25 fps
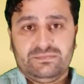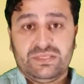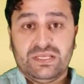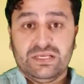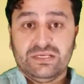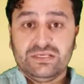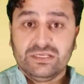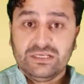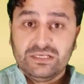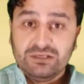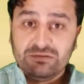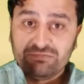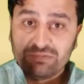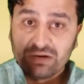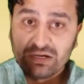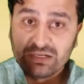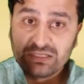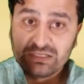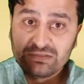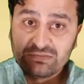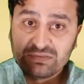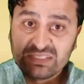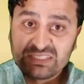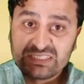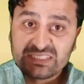And if
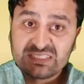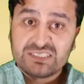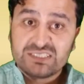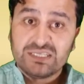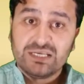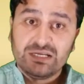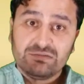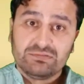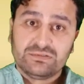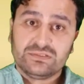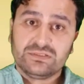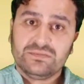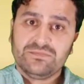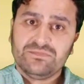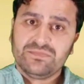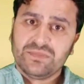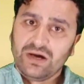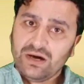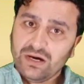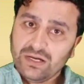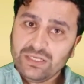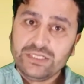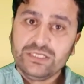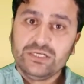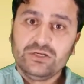anyone saved
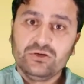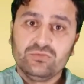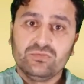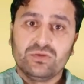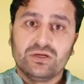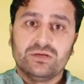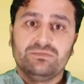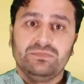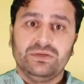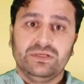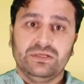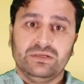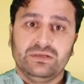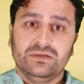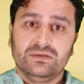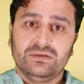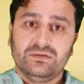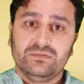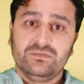any human being,